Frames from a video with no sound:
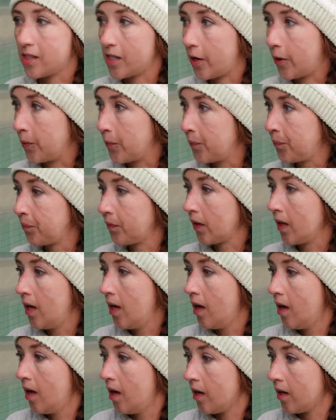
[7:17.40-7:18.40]
So
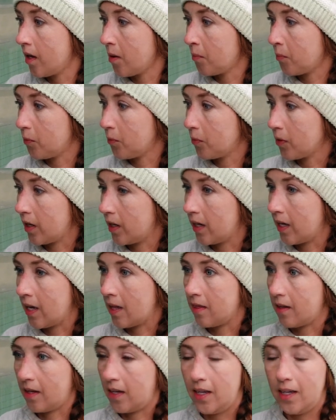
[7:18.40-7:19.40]
yep, we're gonna
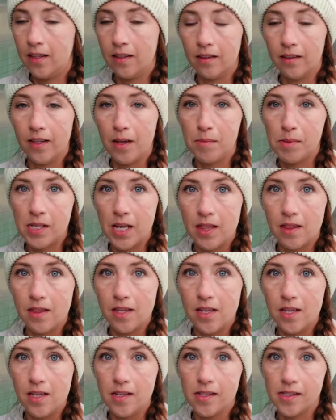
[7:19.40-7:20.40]
get the heat lamps on
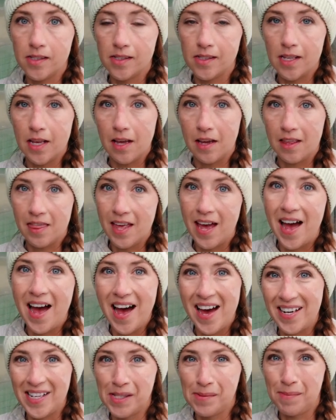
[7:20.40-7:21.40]
these. It's like the
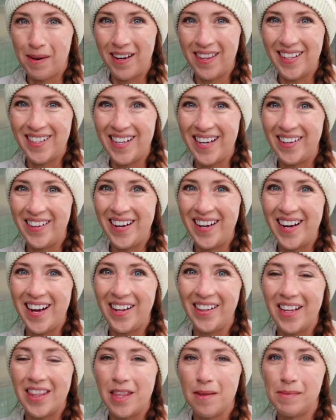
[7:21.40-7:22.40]
hottest part of the day right
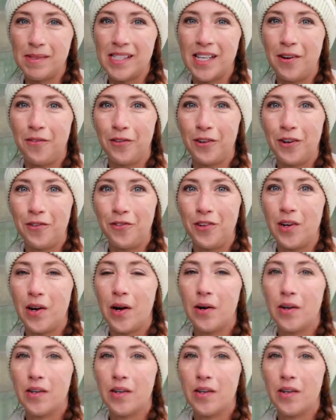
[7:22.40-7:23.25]
now. Let them sit for a few